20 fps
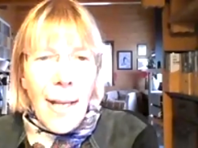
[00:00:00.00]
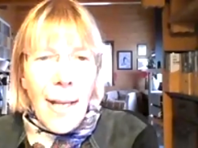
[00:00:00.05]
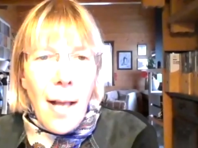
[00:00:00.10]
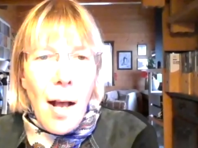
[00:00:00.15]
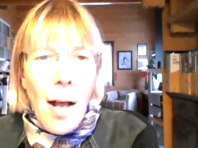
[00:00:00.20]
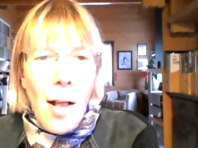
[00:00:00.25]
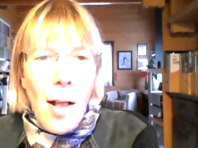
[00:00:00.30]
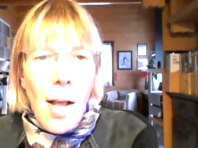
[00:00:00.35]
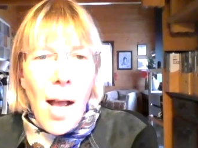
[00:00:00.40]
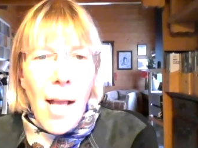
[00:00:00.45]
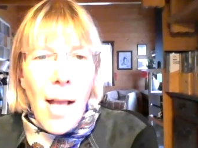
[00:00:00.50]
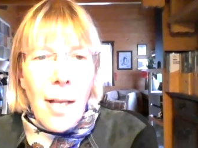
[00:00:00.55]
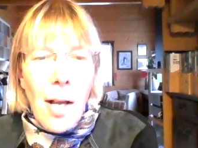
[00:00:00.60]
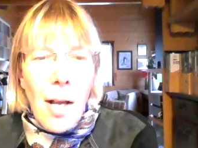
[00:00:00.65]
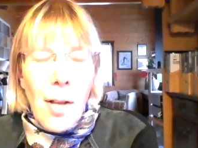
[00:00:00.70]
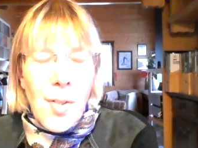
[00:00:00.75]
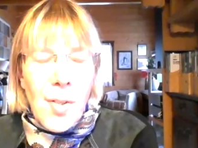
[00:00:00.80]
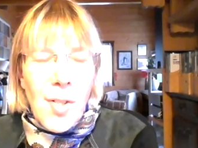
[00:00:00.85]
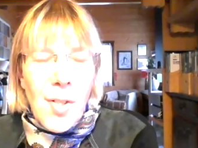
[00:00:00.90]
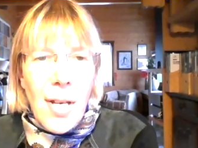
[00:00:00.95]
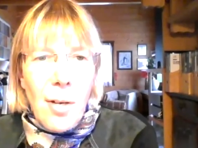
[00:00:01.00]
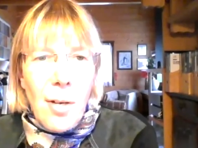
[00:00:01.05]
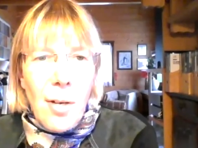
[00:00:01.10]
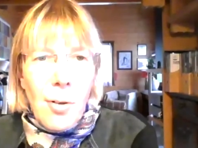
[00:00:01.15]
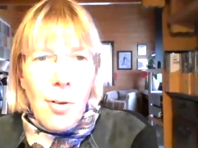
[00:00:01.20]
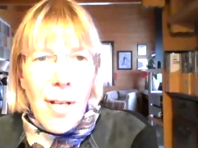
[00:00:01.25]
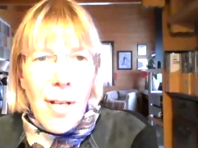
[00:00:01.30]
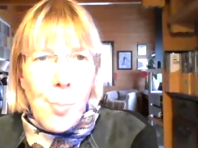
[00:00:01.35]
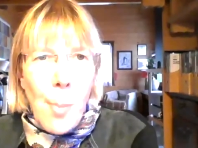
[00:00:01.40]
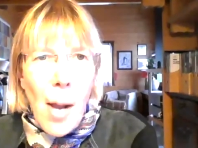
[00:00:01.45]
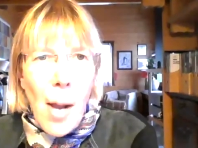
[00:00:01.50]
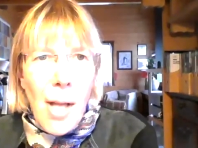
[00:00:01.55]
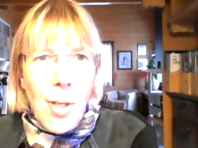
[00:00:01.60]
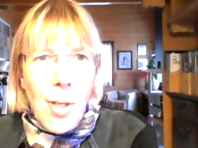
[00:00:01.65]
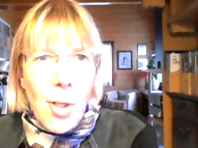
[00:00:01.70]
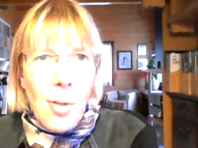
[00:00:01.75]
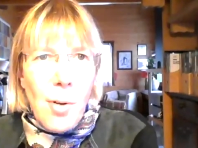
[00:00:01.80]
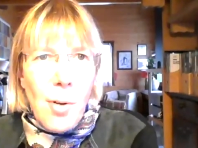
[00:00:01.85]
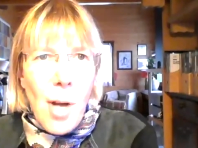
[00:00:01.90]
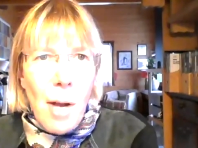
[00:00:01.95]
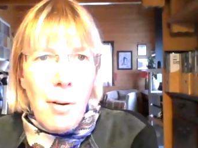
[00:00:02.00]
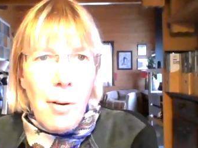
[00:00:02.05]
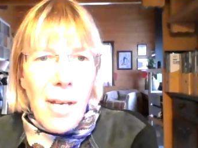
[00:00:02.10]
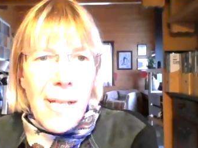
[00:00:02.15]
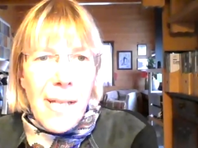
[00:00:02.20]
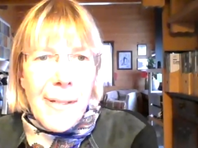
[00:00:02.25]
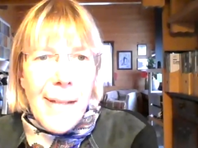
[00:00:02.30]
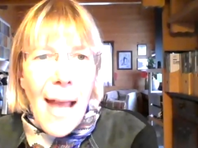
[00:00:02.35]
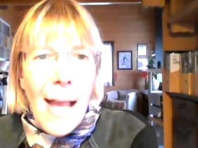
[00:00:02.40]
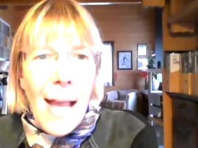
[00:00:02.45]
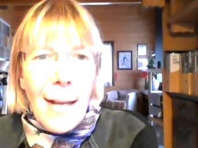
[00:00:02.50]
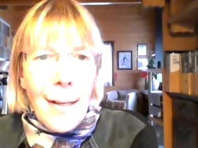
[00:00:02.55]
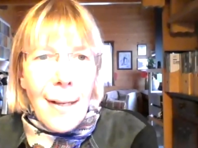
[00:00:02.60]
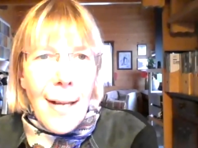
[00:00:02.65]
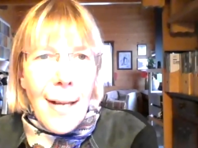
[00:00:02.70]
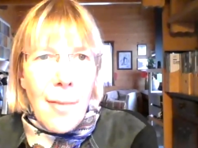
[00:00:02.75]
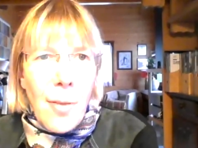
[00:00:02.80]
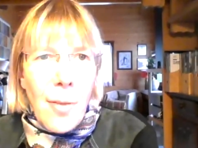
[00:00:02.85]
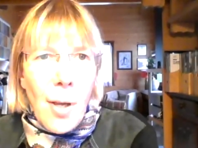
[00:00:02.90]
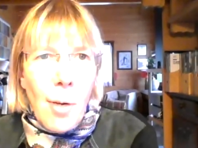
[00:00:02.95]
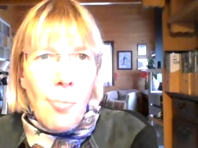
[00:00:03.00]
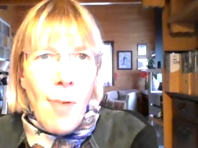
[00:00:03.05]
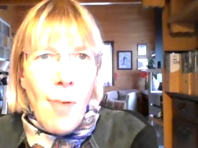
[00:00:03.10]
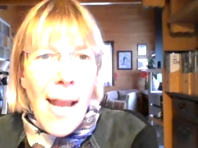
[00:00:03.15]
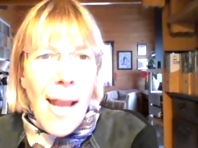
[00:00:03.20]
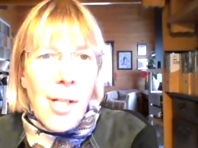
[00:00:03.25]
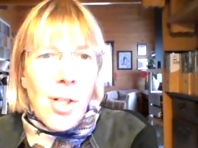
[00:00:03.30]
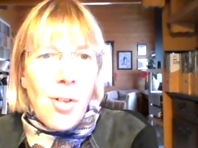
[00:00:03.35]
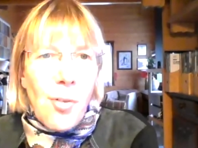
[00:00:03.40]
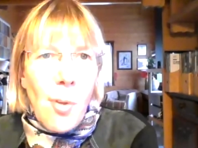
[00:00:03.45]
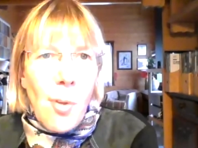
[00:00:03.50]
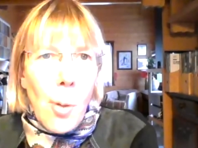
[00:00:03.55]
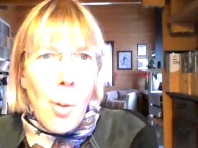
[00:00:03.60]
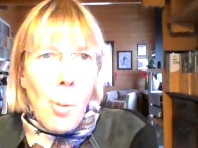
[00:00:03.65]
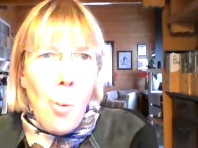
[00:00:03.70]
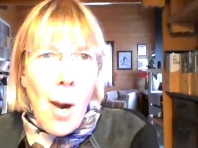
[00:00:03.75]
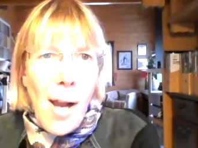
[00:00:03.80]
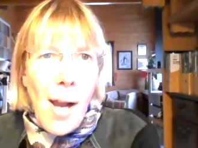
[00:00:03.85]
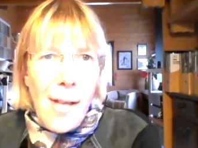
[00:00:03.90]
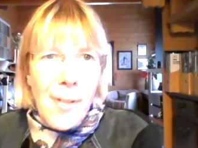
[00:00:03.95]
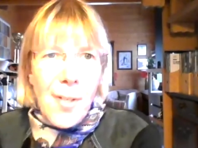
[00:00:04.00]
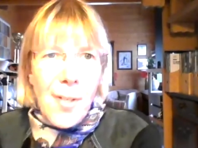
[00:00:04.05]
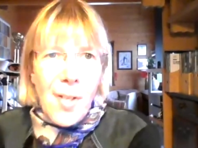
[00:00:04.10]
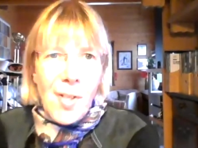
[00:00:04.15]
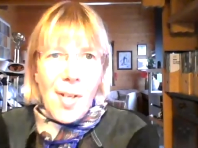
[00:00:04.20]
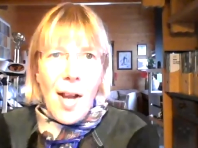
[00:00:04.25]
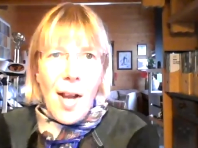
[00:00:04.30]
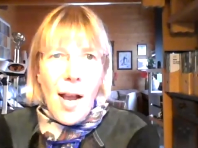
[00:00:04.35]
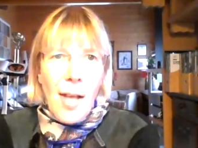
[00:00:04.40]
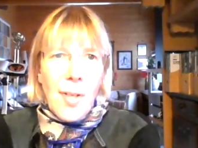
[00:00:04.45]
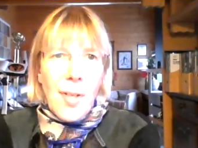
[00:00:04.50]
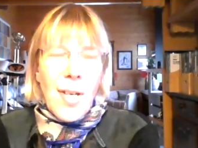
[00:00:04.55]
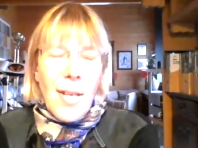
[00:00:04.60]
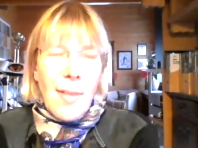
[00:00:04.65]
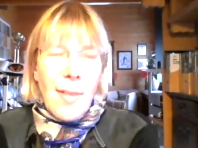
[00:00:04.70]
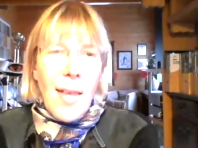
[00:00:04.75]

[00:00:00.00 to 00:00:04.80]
I can't see your list, but I do know oh, exactly the range from the Wine Society.